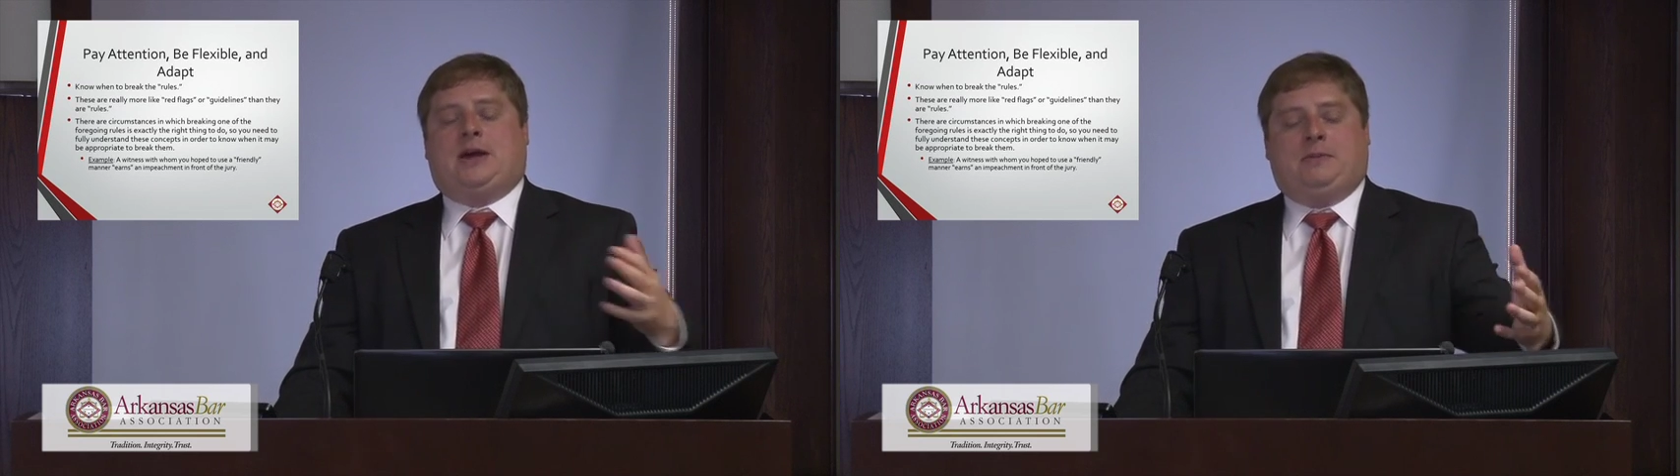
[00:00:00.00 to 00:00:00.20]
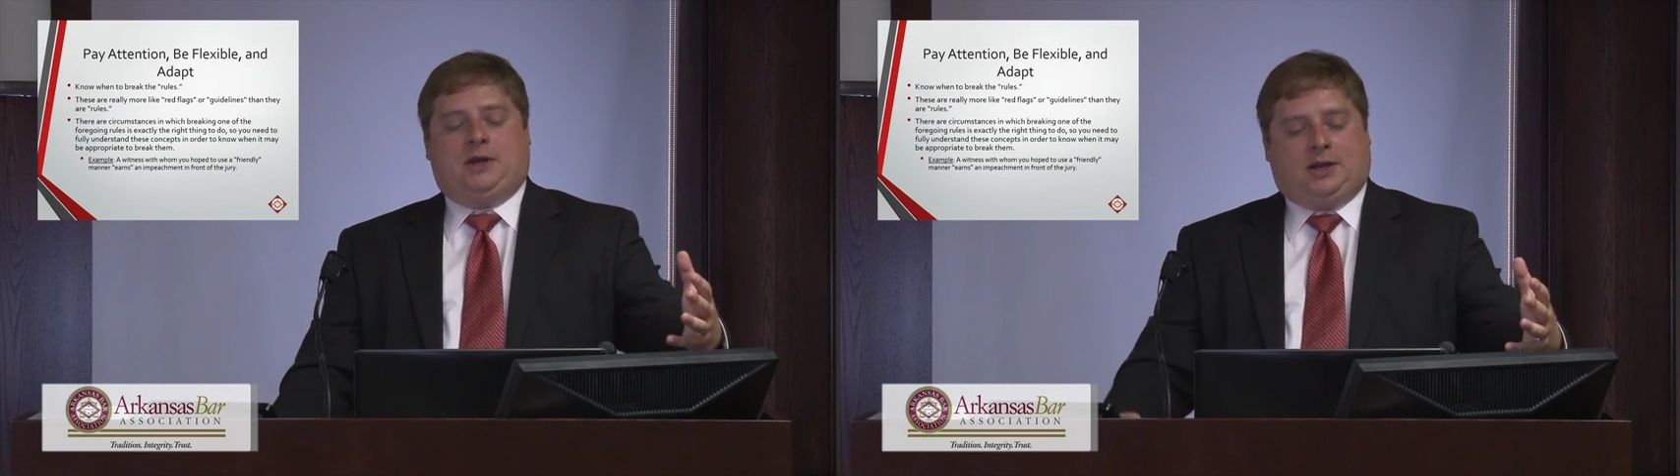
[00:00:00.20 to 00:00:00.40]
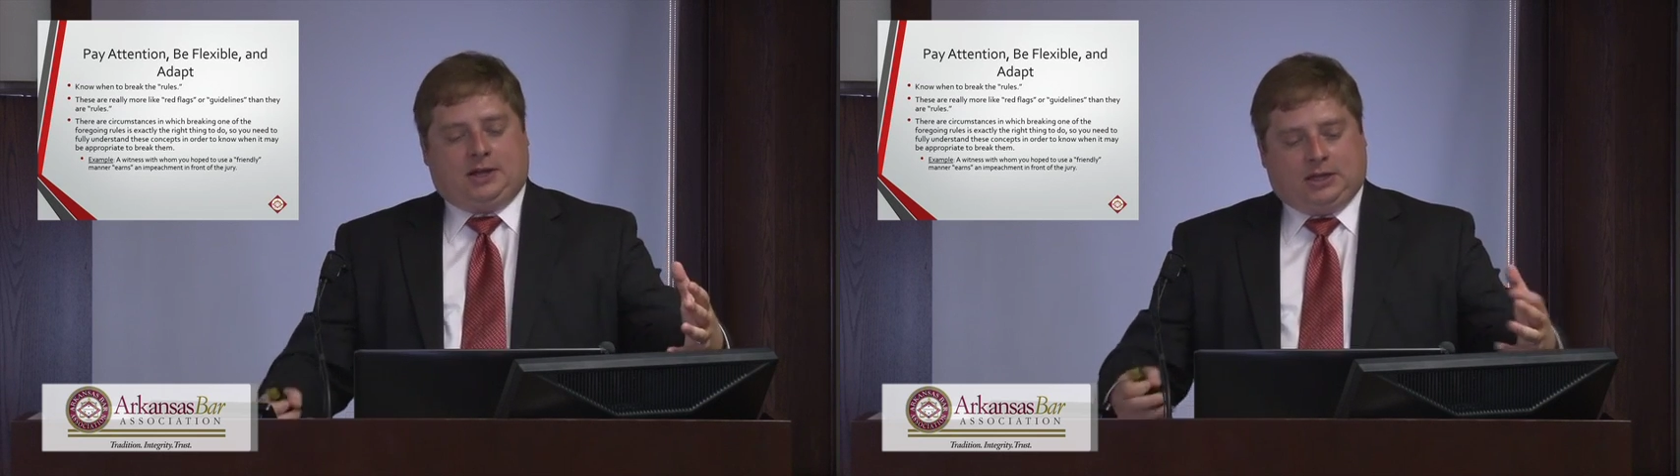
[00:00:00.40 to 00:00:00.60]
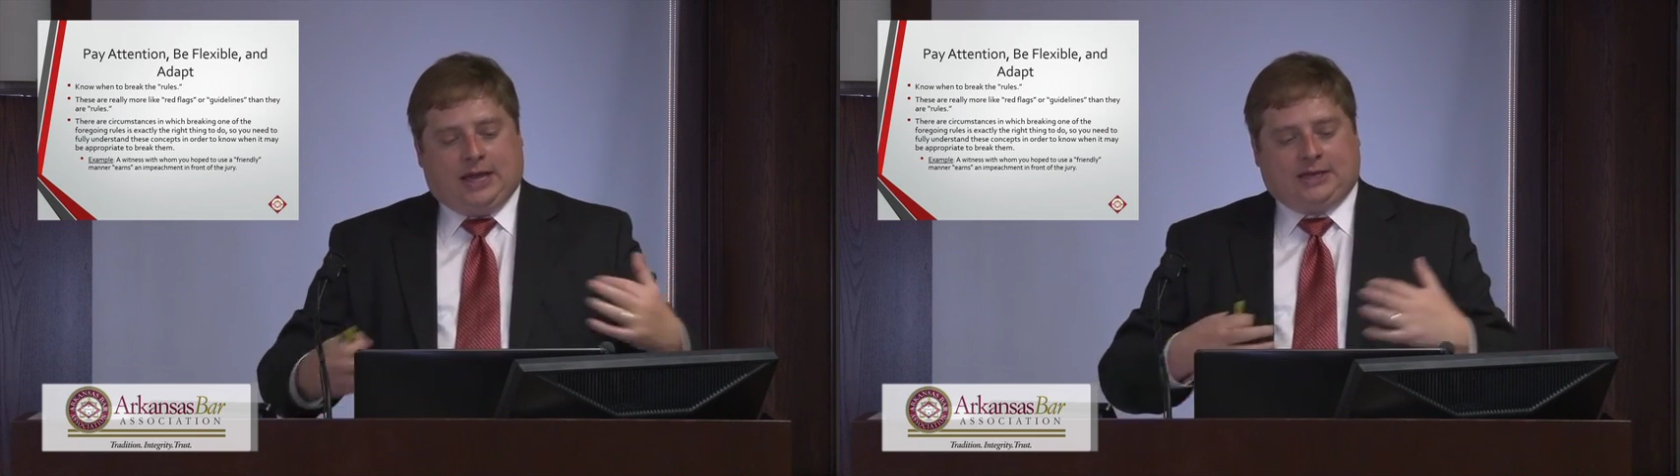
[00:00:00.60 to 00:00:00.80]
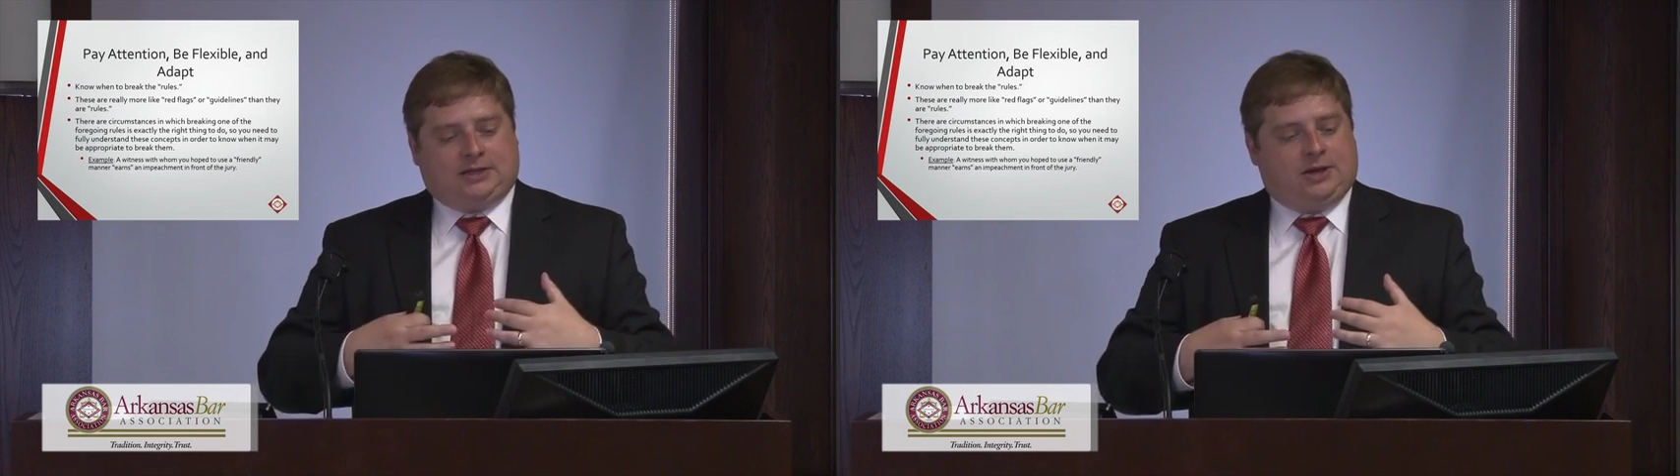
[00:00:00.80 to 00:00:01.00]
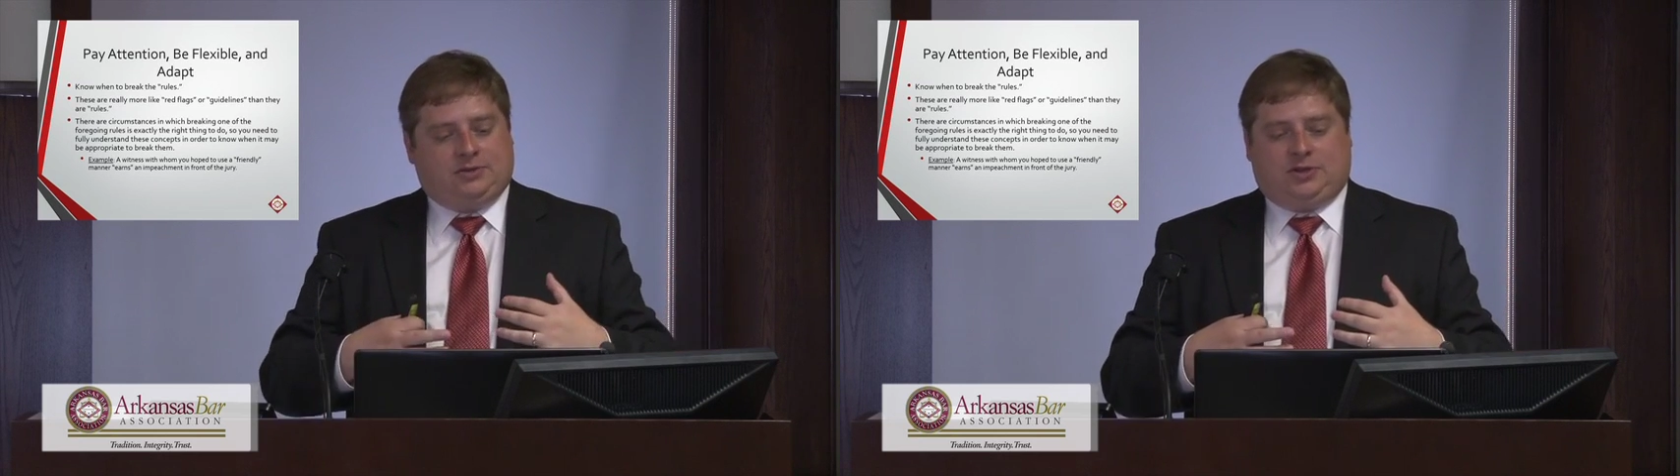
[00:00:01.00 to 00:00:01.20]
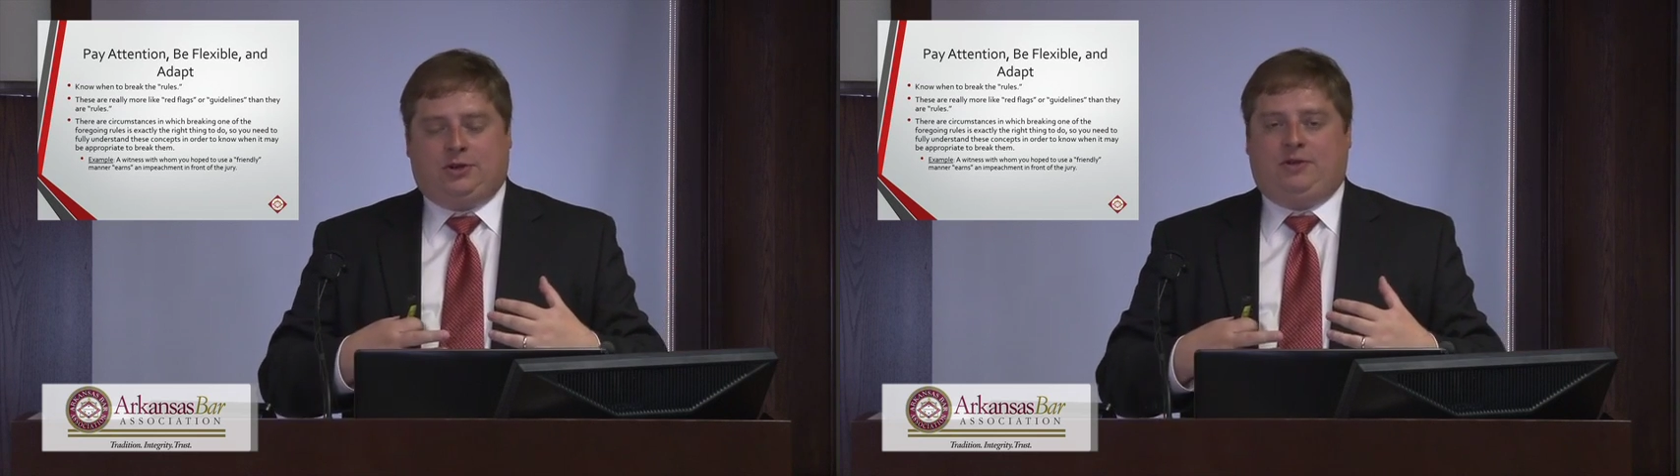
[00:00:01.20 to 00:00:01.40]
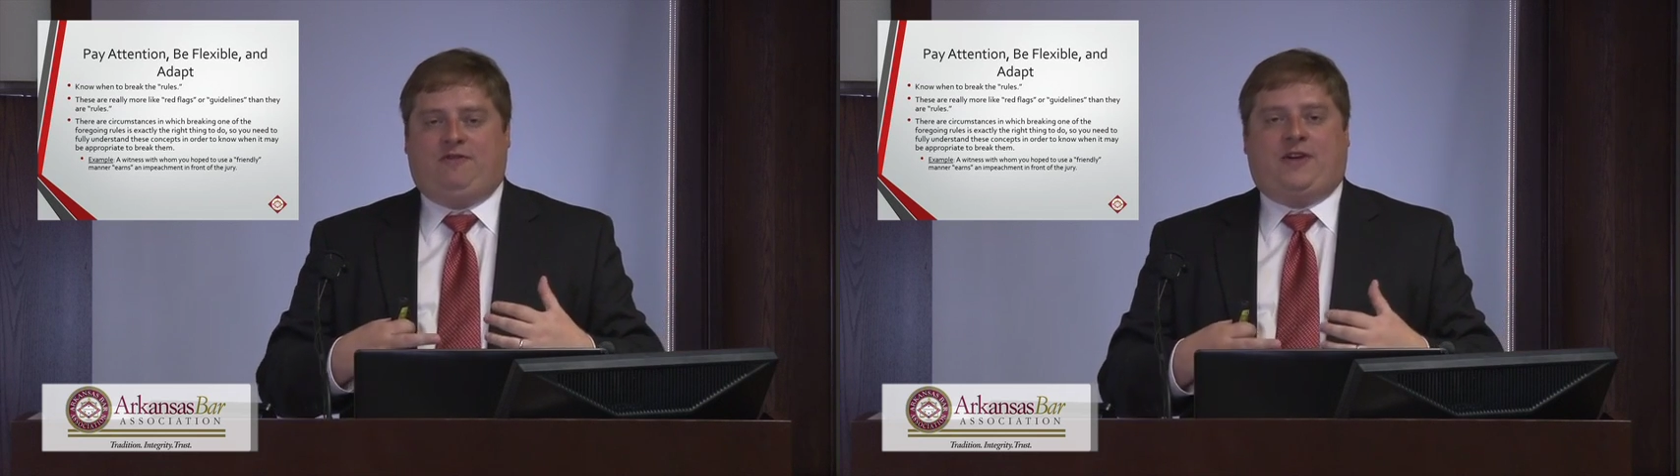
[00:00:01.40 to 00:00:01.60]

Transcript: and I'm going to collect those good